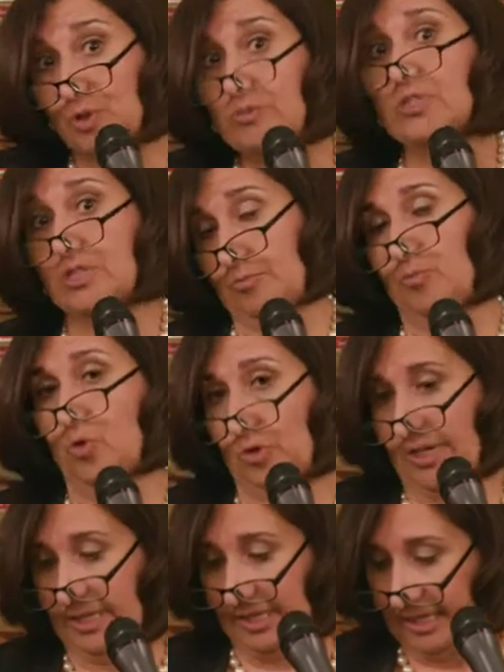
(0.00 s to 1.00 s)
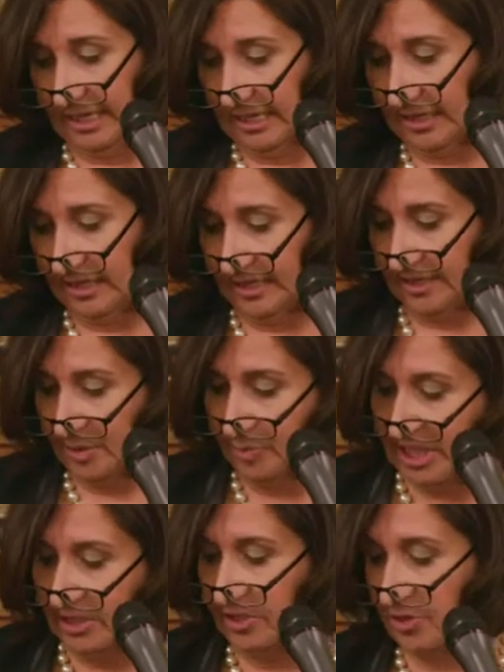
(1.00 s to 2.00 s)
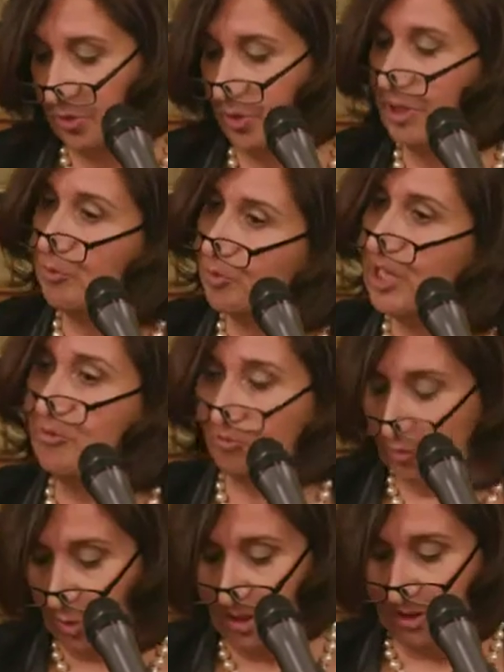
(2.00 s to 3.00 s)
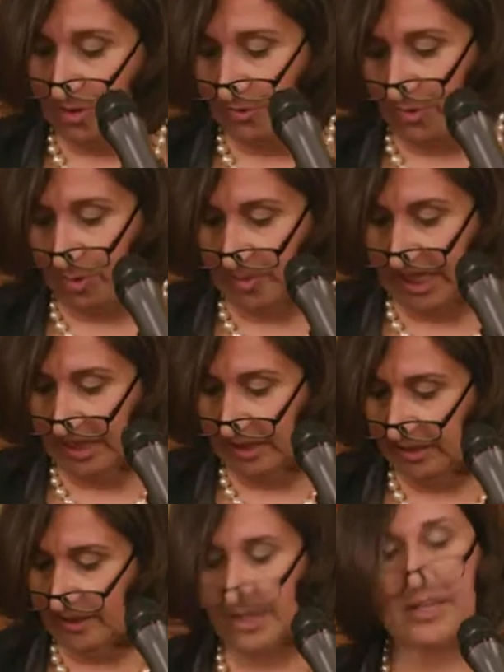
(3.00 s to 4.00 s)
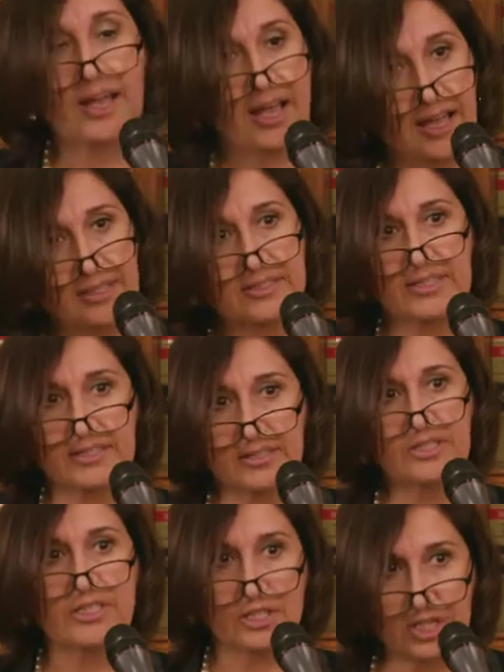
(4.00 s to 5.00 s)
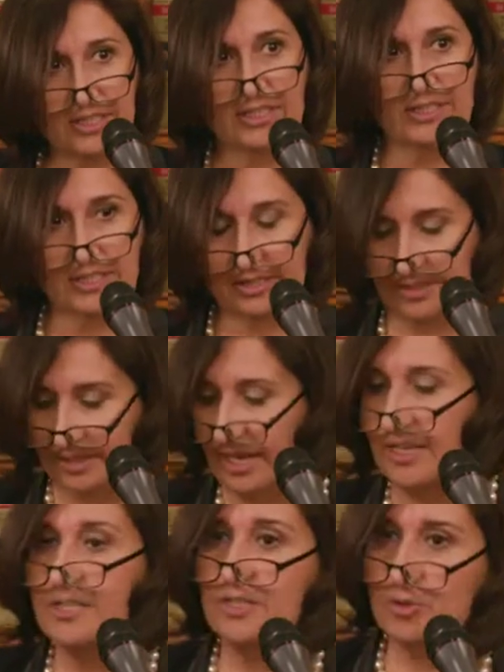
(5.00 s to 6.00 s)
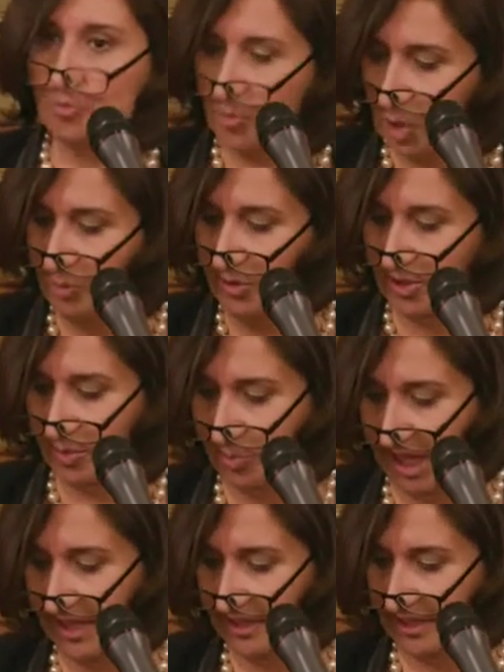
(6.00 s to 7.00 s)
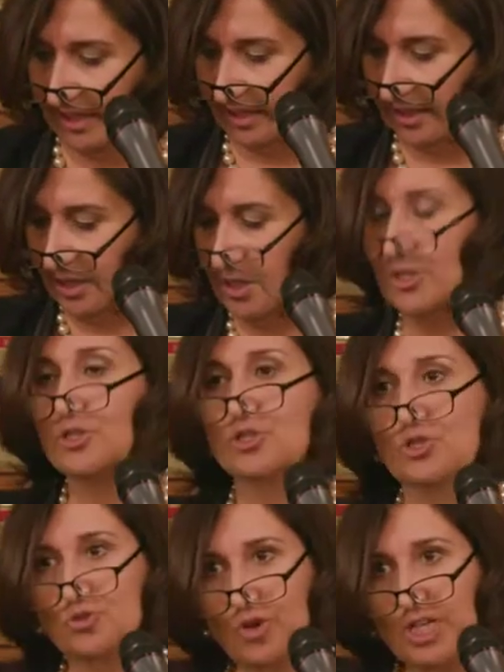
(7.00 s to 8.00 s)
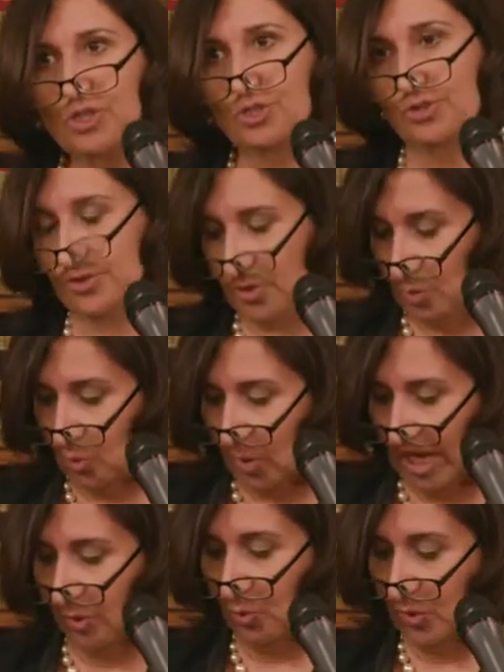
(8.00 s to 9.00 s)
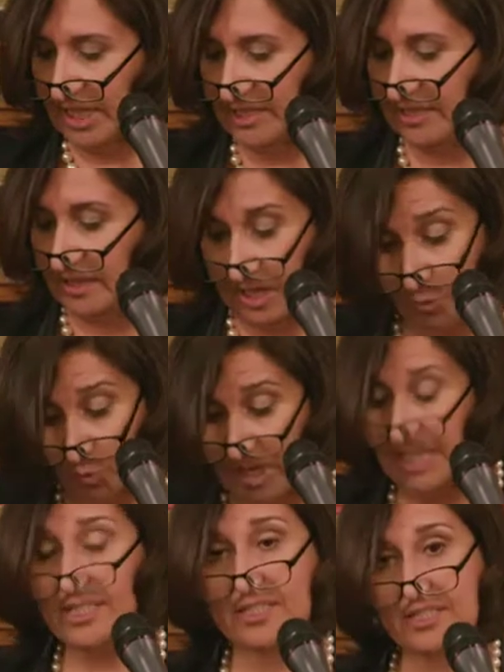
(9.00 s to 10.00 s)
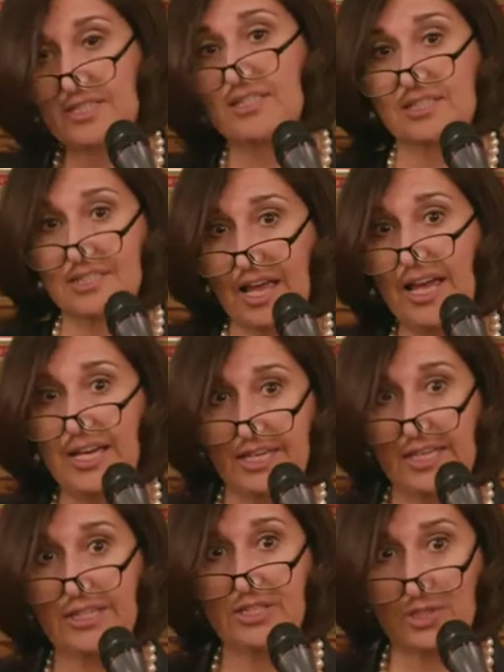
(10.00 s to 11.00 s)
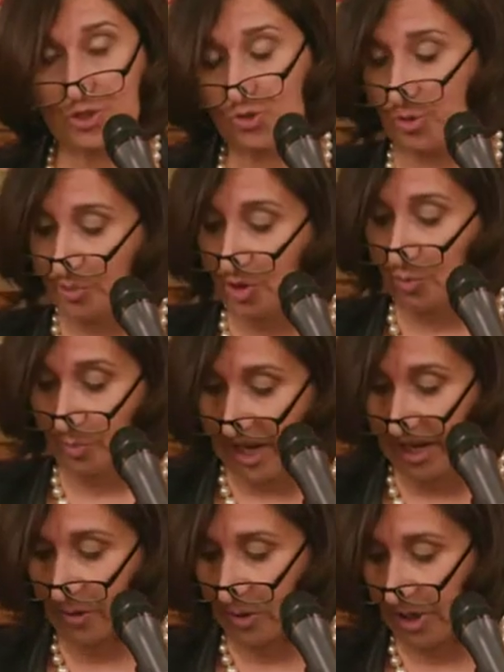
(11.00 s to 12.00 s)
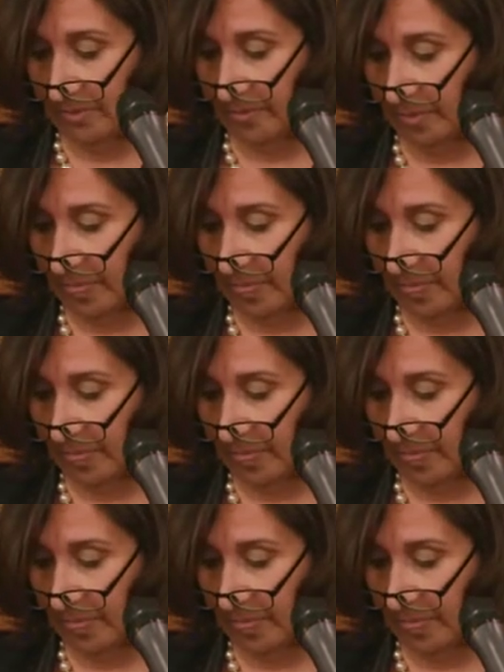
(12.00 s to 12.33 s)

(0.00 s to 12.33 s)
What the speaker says: most importantly, Yasmin's story reinforced for me that access to justice at its most basic structures the way we as a society distribute power.